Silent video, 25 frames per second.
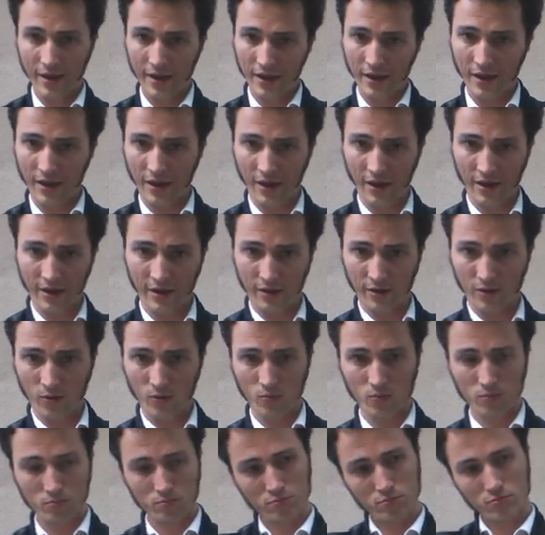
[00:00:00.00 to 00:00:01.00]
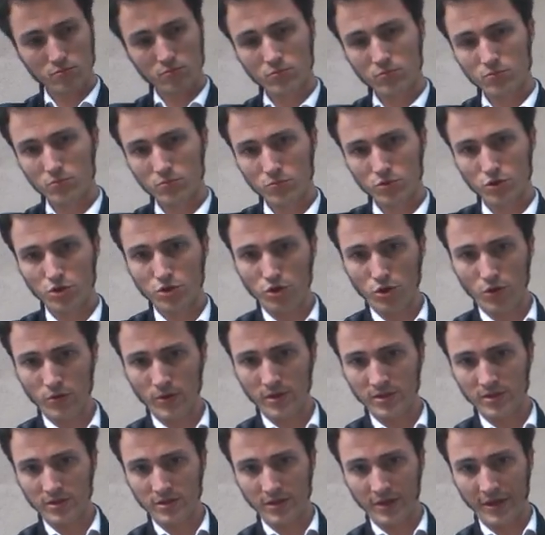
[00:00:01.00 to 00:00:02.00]
and I showed
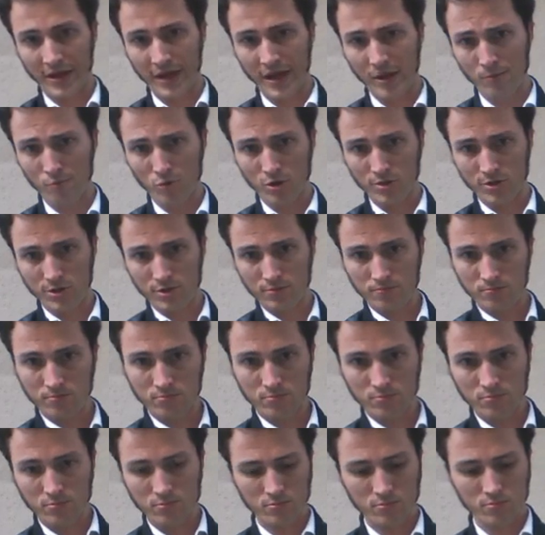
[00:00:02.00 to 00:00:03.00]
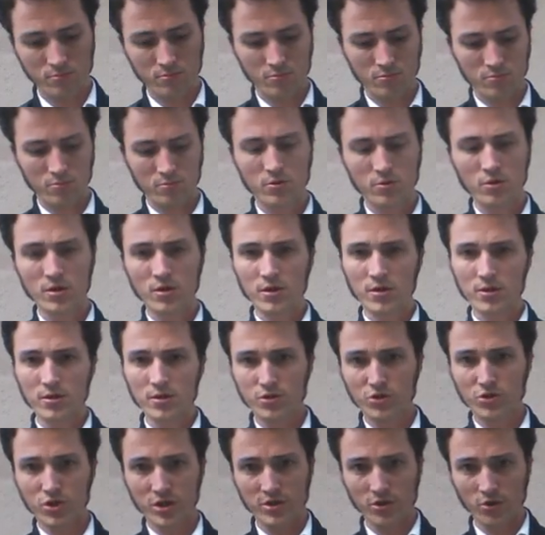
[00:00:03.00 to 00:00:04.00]
it to the cameras
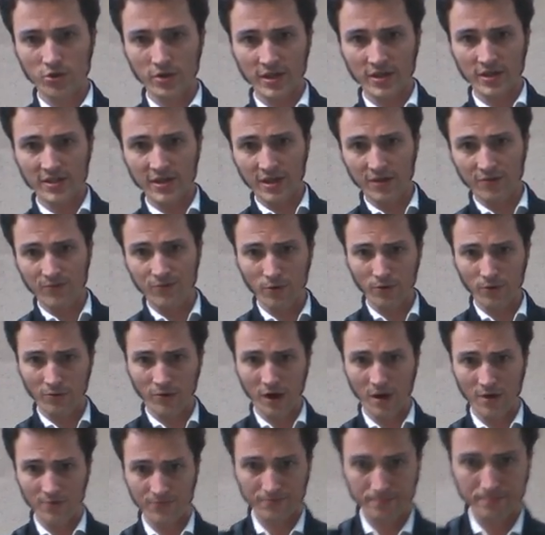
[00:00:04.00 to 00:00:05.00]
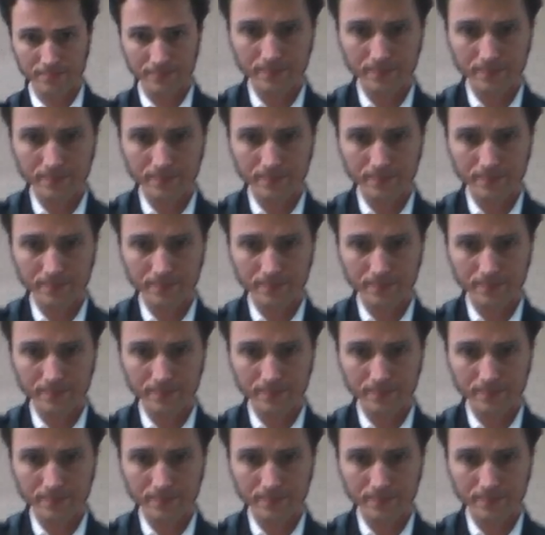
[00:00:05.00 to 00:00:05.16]
just so they could take a photograph